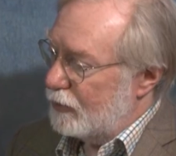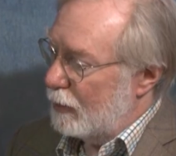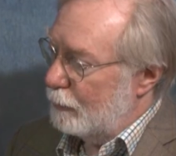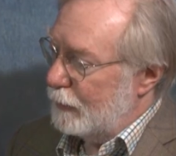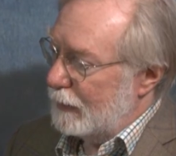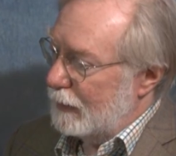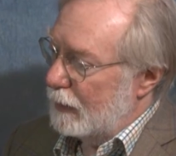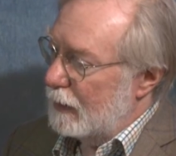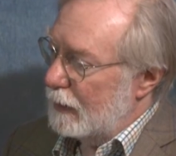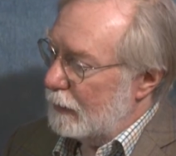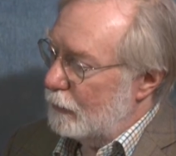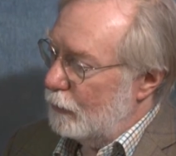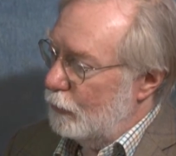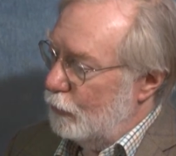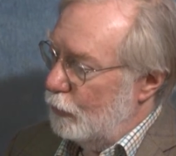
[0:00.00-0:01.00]
something like
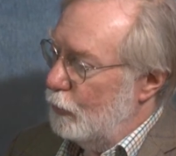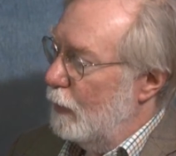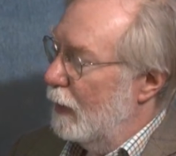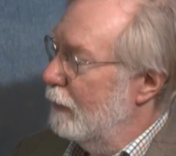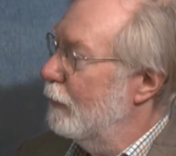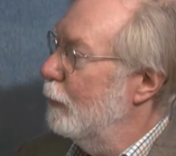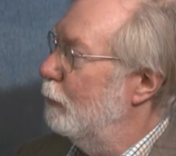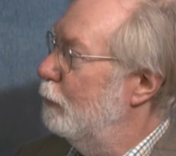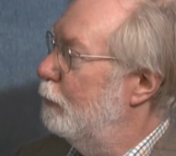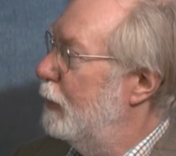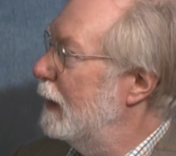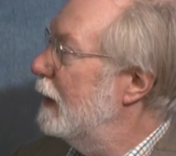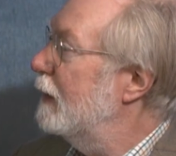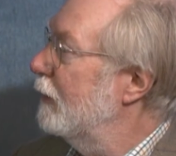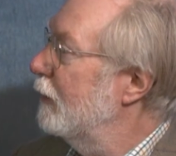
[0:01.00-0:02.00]
$200
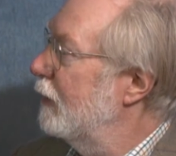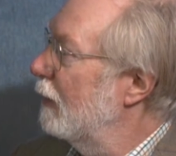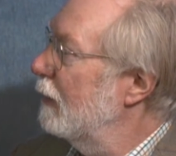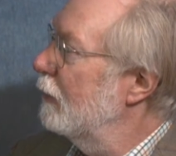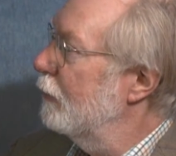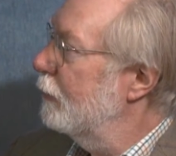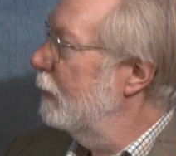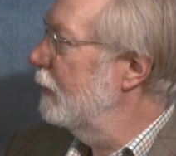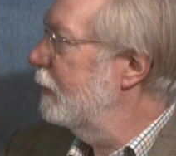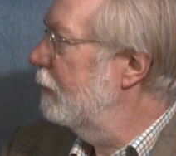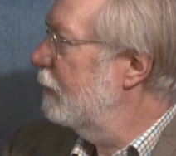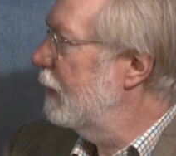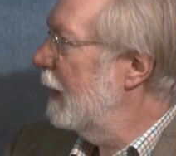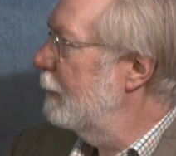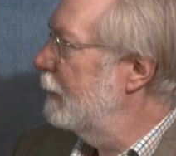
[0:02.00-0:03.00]
billion worth
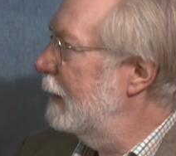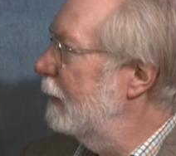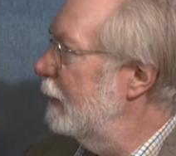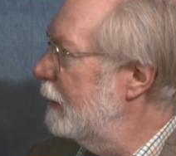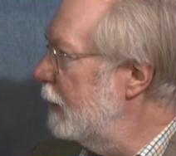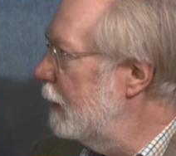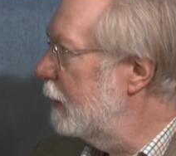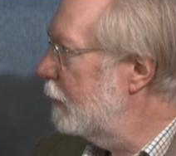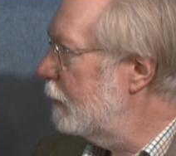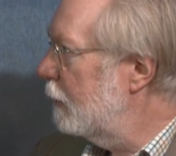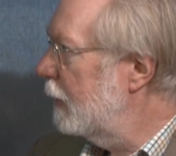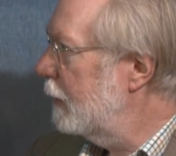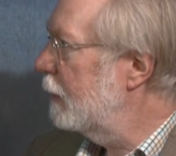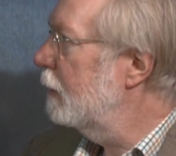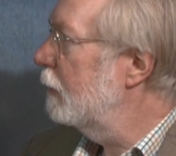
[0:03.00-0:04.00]
of capital a year to
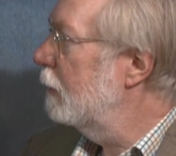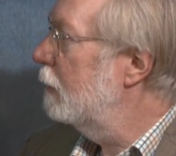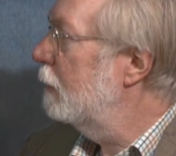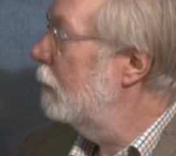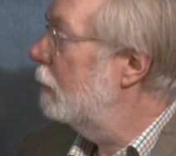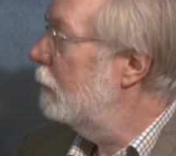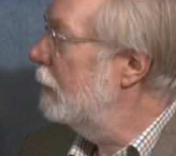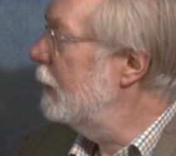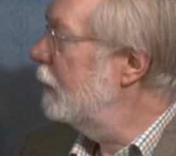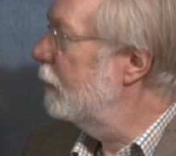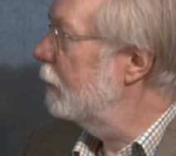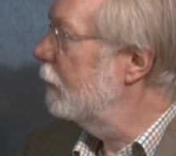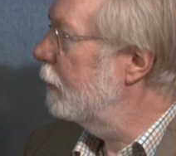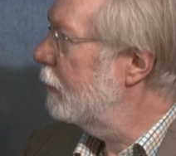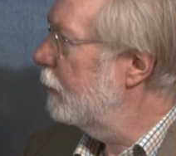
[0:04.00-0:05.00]
other
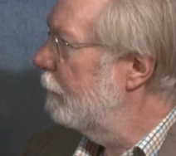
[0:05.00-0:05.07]
regions.